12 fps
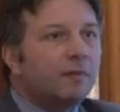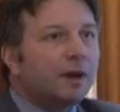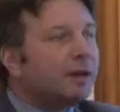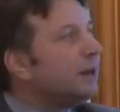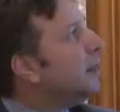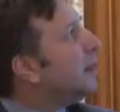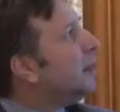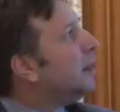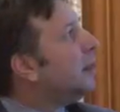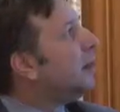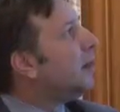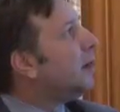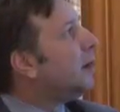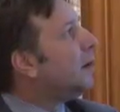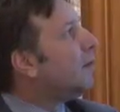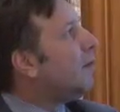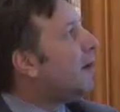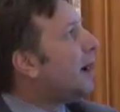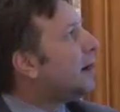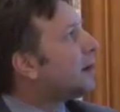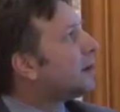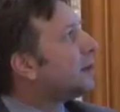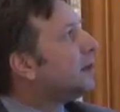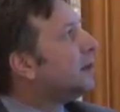when where
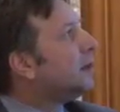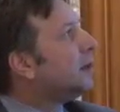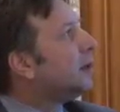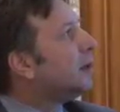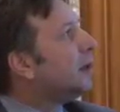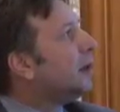the